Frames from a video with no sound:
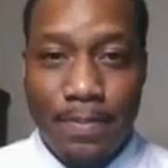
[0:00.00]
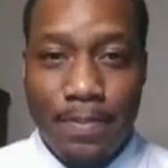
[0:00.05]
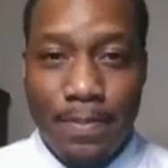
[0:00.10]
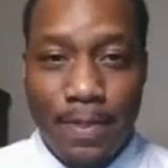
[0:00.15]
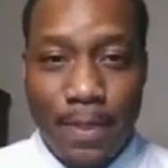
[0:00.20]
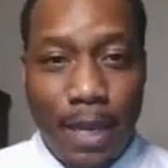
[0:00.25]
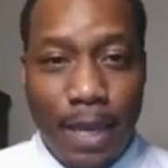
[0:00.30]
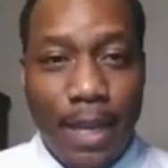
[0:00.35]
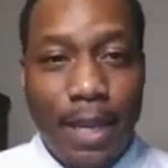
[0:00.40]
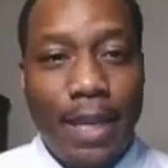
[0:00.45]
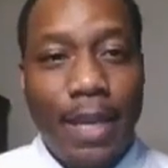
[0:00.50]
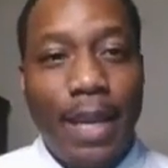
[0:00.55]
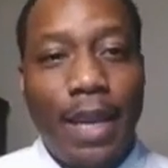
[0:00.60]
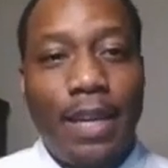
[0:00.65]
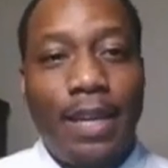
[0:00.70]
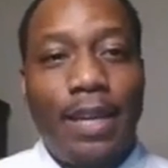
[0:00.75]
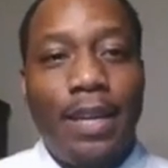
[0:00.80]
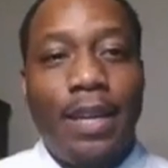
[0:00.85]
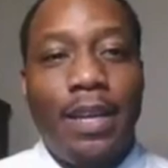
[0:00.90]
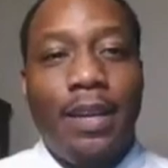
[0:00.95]
Okay, again,
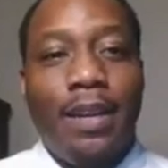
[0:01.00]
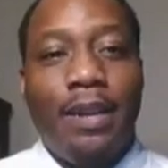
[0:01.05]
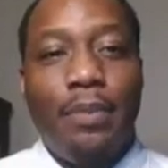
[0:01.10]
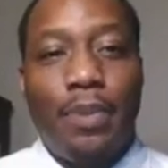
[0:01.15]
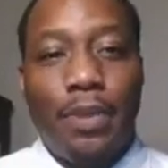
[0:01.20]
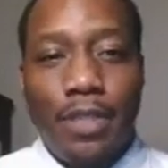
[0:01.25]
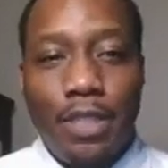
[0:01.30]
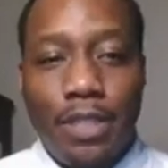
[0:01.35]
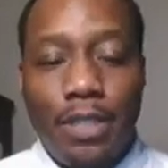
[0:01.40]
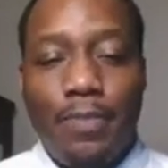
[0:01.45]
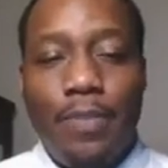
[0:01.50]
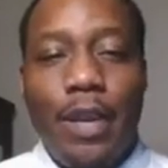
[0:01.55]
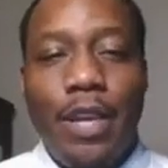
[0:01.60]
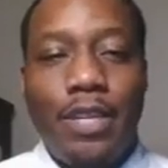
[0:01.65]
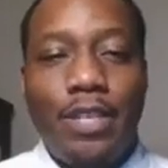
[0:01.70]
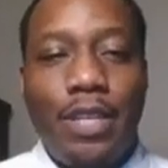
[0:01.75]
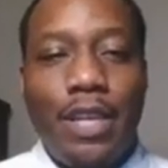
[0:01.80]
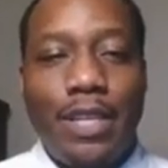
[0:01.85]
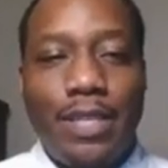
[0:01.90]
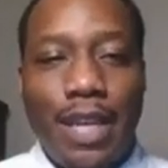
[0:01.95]

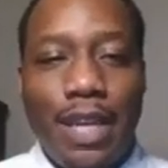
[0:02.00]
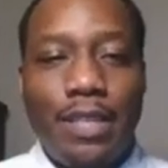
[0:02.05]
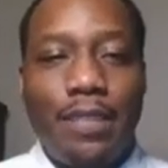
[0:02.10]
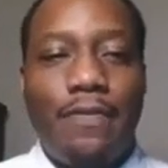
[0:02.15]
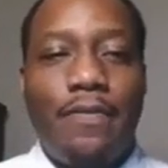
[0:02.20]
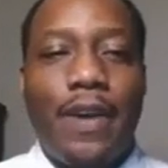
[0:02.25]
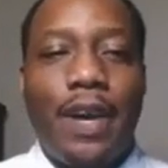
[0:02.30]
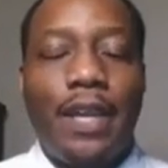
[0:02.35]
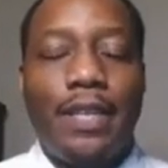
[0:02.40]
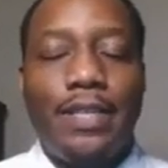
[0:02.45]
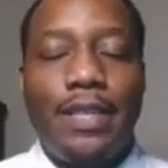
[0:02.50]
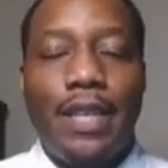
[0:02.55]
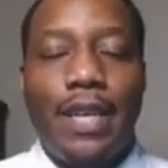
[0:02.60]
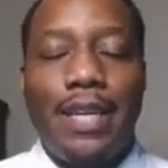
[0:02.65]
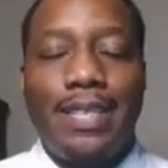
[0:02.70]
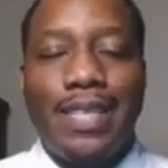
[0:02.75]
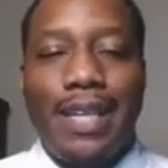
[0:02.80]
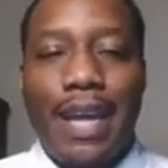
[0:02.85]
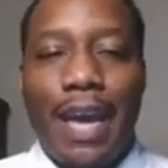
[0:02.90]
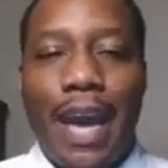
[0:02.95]
participation, as I'll define it today,
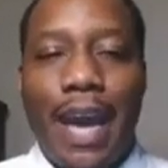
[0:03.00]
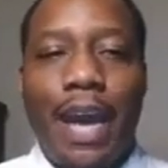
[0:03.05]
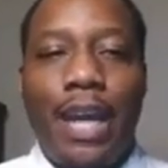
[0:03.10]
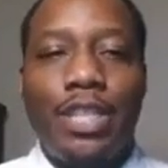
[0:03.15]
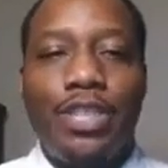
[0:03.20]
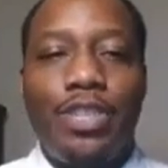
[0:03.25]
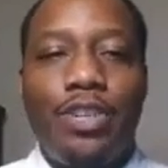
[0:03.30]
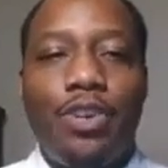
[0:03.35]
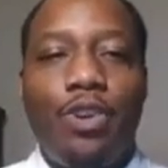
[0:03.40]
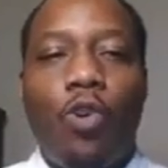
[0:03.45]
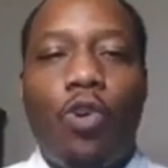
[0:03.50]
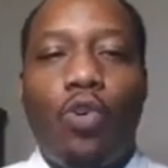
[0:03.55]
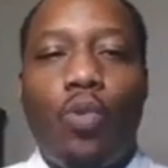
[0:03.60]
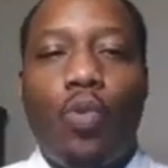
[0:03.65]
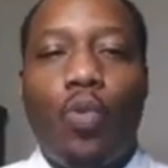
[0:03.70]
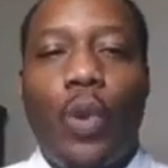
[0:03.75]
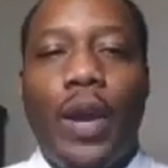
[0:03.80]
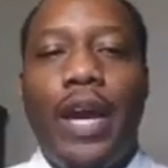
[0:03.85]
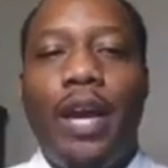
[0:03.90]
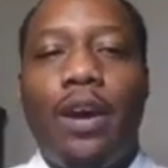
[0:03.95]
is an action or
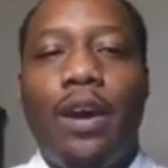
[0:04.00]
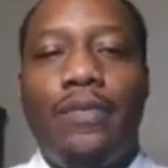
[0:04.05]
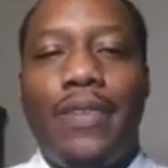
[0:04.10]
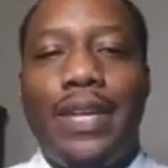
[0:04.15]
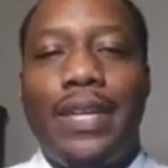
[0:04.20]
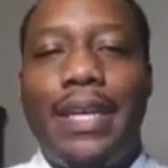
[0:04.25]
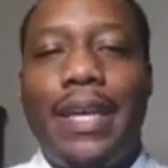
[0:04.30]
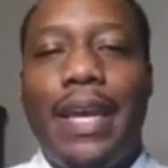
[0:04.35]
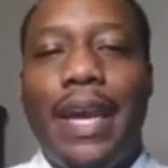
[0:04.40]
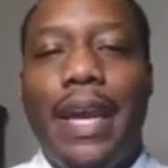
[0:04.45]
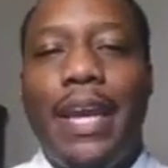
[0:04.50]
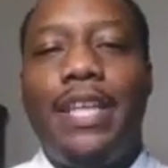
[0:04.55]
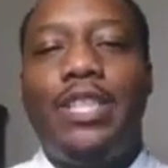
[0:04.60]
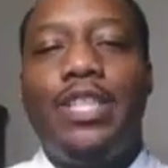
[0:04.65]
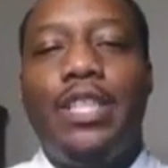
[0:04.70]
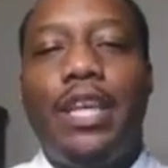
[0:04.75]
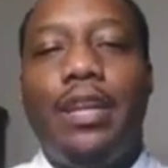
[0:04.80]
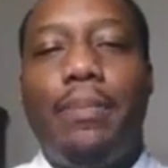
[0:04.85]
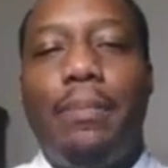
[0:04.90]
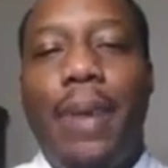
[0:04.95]
way of engaging
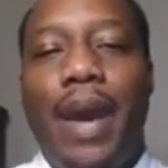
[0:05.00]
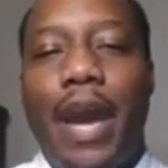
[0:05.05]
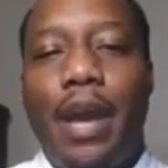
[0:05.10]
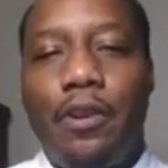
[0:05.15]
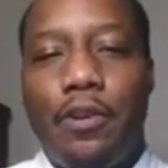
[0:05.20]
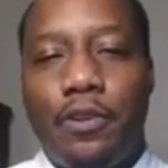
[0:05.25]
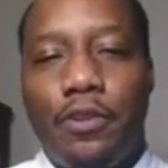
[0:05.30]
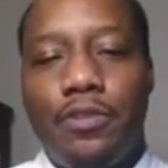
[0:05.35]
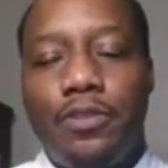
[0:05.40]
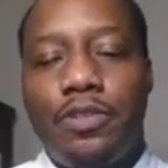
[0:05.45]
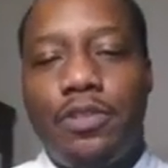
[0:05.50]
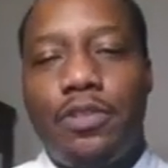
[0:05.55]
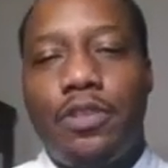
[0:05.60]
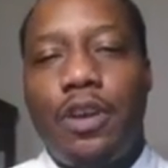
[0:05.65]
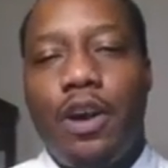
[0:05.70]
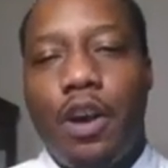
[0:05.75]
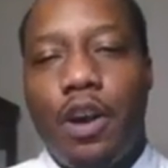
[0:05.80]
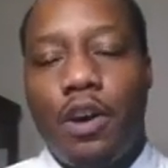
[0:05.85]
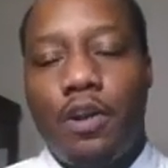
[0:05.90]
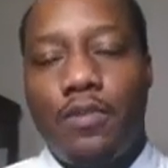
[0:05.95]
in matters
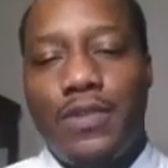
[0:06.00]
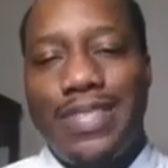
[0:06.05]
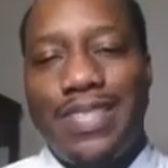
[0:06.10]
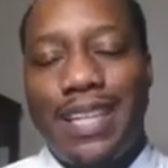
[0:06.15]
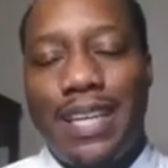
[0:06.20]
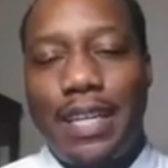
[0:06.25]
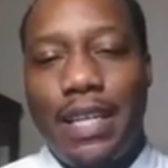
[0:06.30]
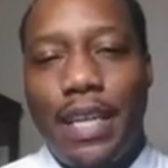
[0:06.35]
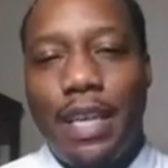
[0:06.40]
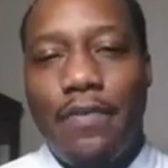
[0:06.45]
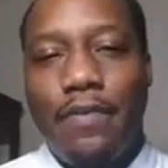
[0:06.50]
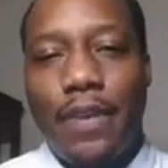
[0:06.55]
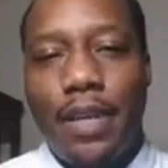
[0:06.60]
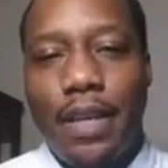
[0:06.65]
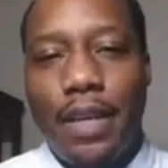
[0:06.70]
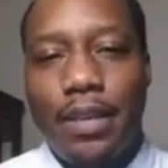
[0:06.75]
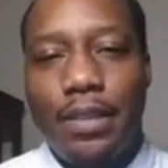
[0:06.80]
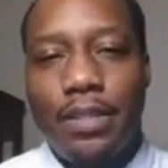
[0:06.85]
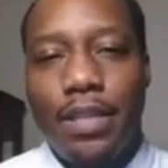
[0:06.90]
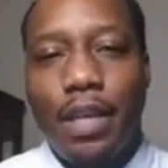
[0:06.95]
of
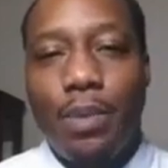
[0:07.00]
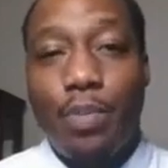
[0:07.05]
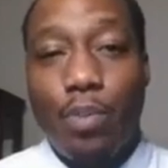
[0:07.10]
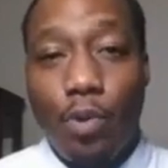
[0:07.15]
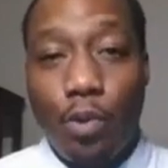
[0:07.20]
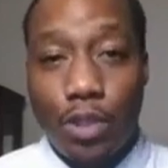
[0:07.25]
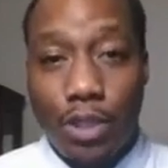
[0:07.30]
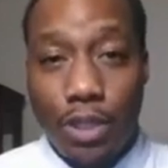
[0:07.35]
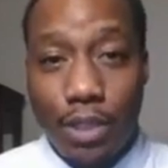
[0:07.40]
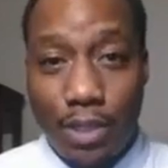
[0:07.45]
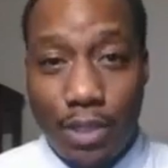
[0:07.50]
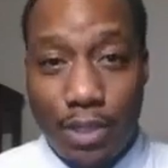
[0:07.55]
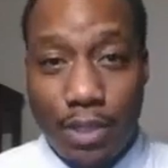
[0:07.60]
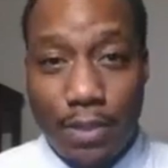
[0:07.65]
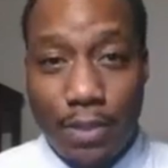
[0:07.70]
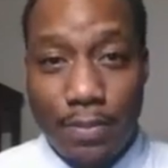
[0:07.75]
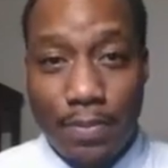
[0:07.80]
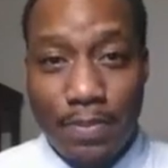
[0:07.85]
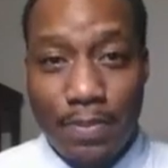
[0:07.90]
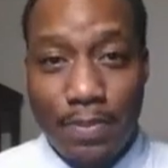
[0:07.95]
significant importance.
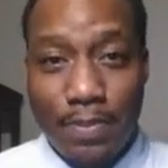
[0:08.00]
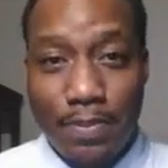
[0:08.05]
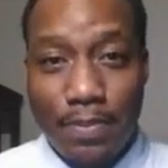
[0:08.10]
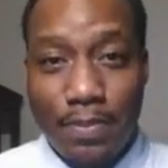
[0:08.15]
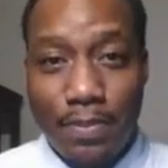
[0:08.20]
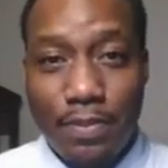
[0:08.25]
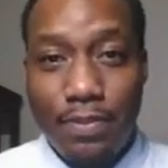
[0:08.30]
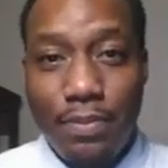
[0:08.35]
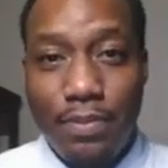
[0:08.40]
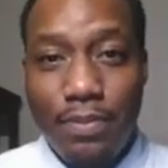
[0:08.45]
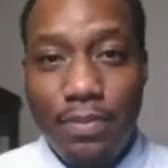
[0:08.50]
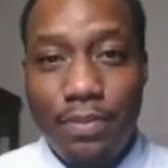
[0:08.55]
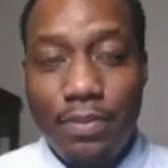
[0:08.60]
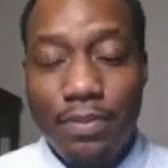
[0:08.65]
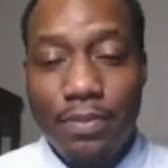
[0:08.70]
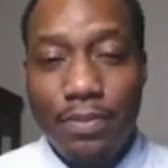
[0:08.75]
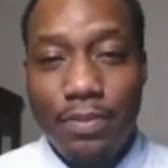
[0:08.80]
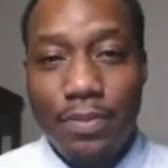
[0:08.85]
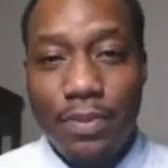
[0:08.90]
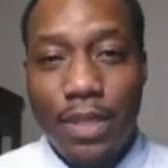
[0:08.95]

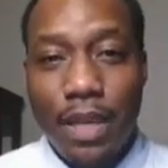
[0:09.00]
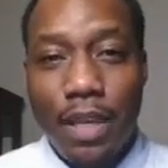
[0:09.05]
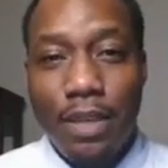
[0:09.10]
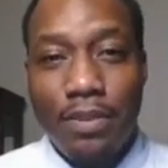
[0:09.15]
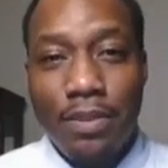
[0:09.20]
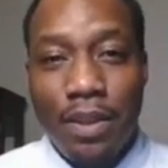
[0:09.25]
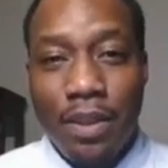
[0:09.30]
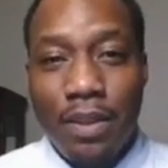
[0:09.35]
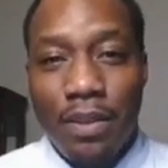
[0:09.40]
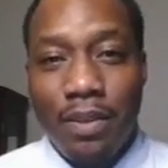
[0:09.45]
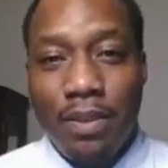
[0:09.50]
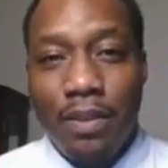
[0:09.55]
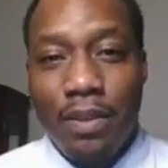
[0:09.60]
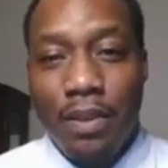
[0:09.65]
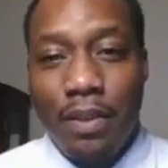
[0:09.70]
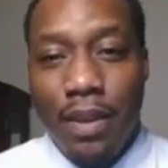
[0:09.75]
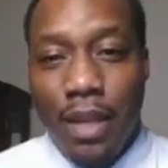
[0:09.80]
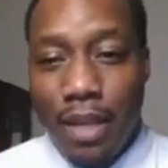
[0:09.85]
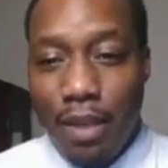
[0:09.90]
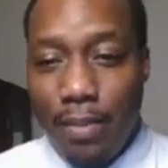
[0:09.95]
Okay,
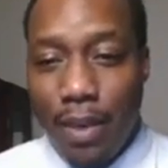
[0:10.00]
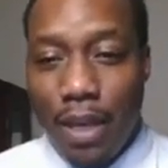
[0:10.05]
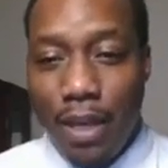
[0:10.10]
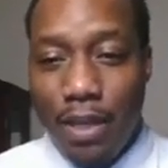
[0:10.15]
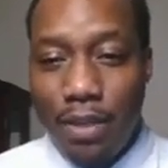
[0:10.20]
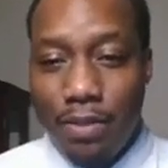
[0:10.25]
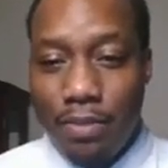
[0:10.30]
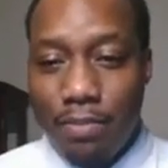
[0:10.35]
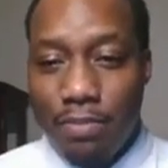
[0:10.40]
anybody?